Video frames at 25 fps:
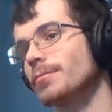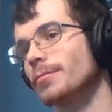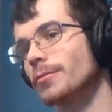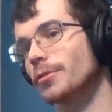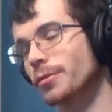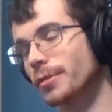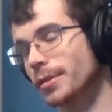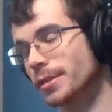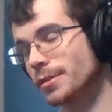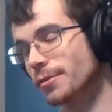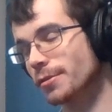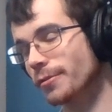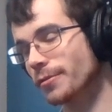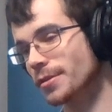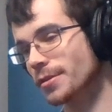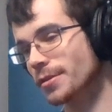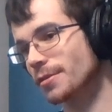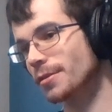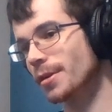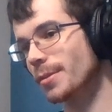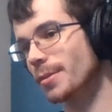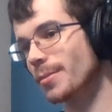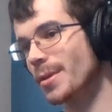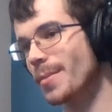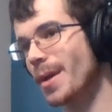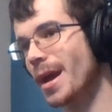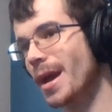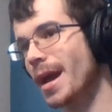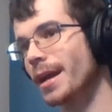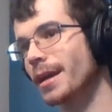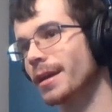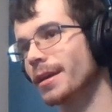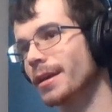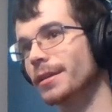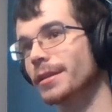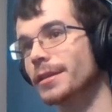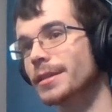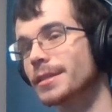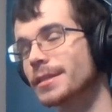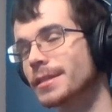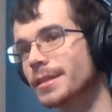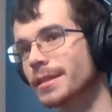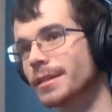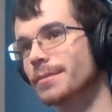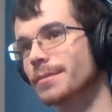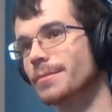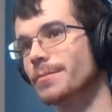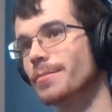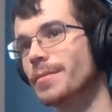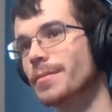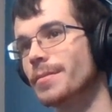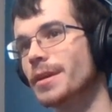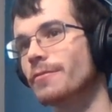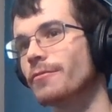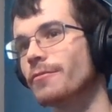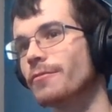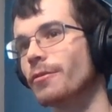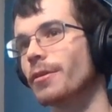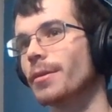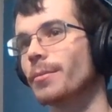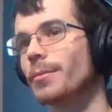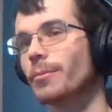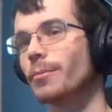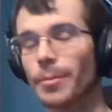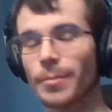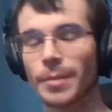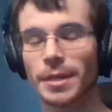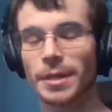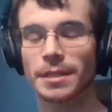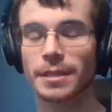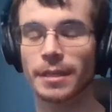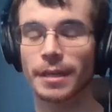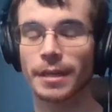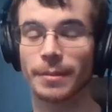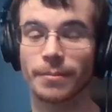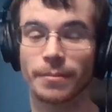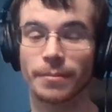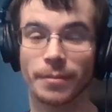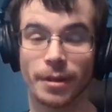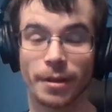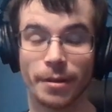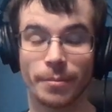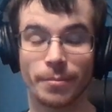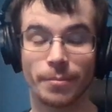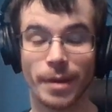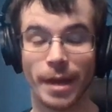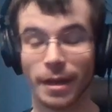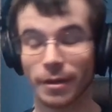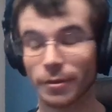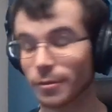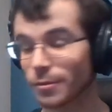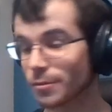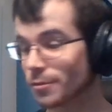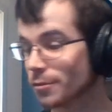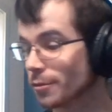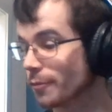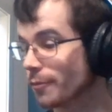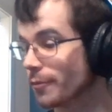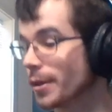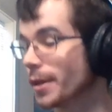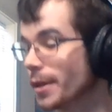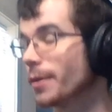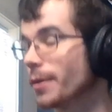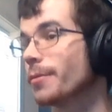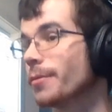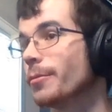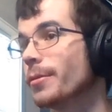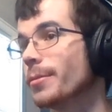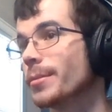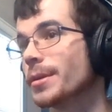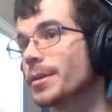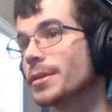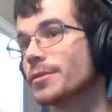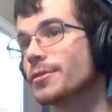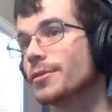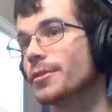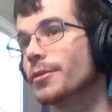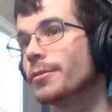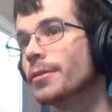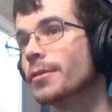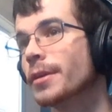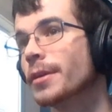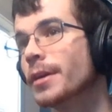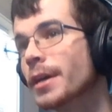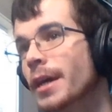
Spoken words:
Chris Sufi's going to be back, at least in me form. We miss him. Come back, Chris Sufi. We miss you.